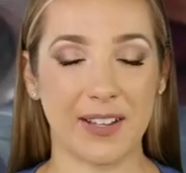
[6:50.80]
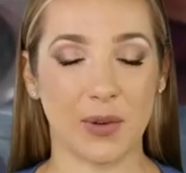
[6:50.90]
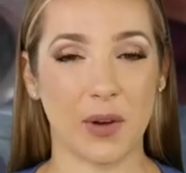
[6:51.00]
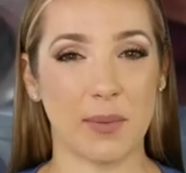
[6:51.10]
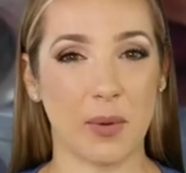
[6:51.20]

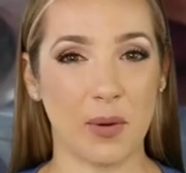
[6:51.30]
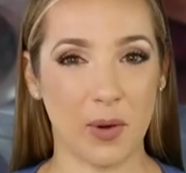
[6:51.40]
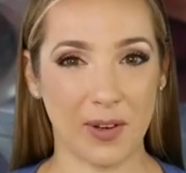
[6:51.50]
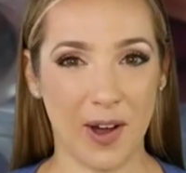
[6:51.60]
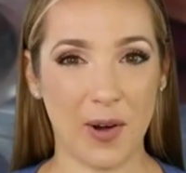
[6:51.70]
toward a
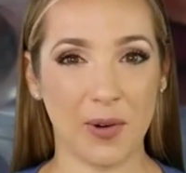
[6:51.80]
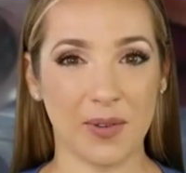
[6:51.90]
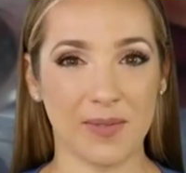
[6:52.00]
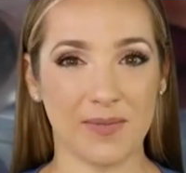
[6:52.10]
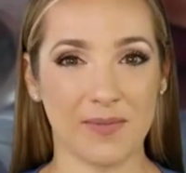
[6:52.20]
Bobo doll.
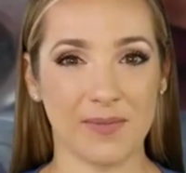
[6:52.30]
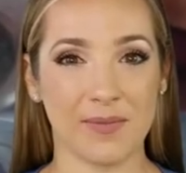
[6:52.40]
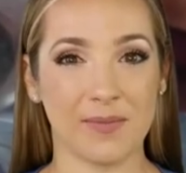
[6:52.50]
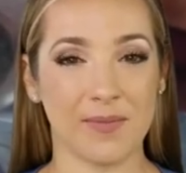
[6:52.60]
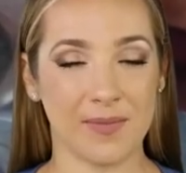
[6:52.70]

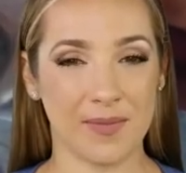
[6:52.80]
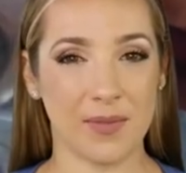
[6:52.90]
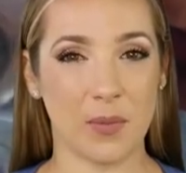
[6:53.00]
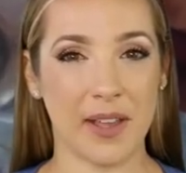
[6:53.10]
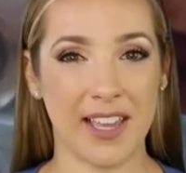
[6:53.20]

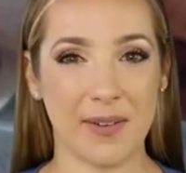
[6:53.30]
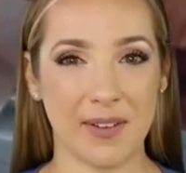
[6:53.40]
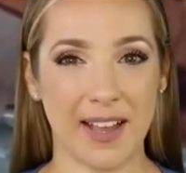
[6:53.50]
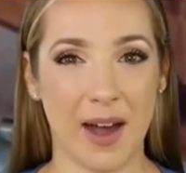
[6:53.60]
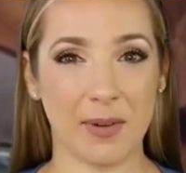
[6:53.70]
When
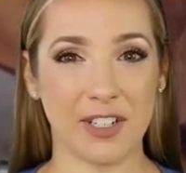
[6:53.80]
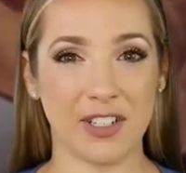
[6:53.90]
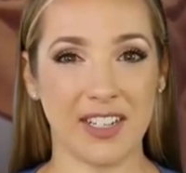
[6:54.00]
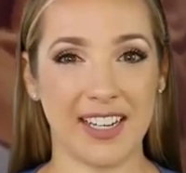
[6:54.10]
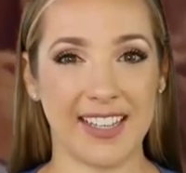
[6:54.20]
given the
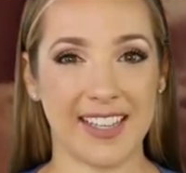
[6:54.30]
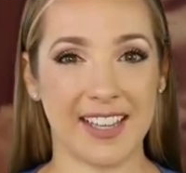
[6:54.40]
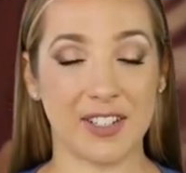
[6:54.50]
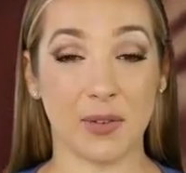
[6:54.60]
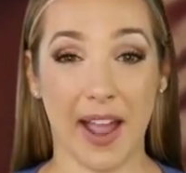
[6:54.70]
opportunity to
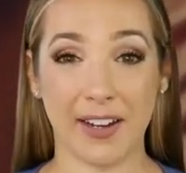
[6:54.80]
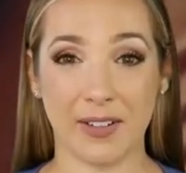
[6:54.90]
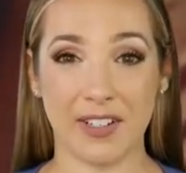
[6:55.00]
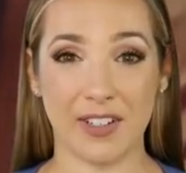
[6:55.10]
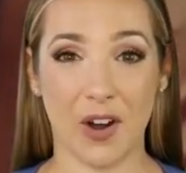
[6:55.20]
interact
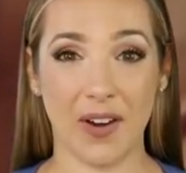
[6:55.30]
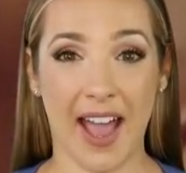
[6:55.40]
with the doll